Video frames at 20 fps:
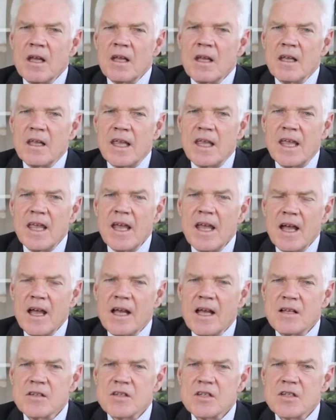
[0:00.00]
He
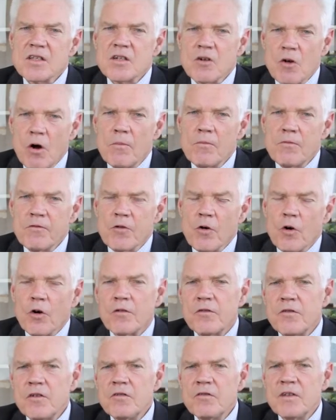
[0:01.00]
has come
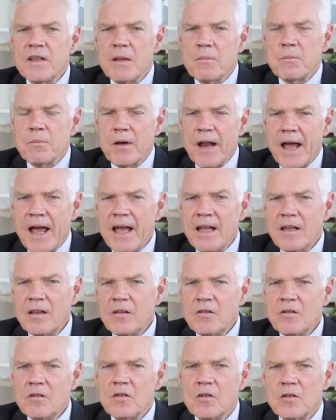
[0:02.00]
forward with a
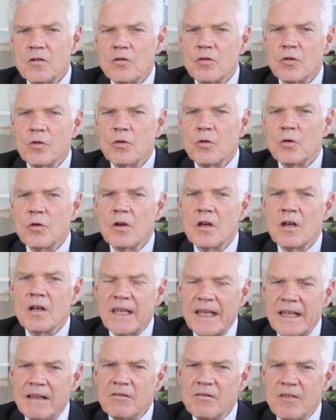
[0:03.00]
plan to
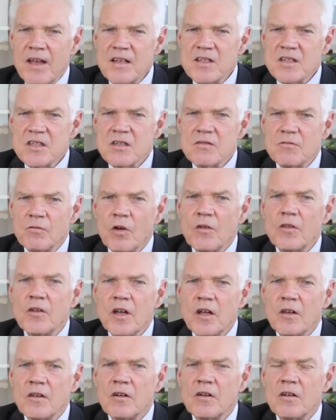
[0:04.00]
uh, invest
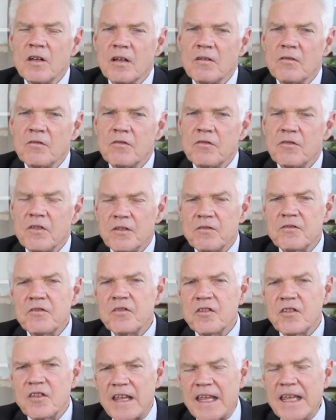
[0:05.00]

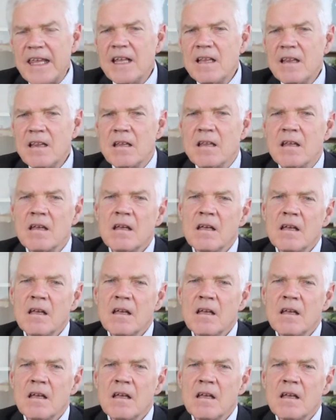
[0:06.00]
115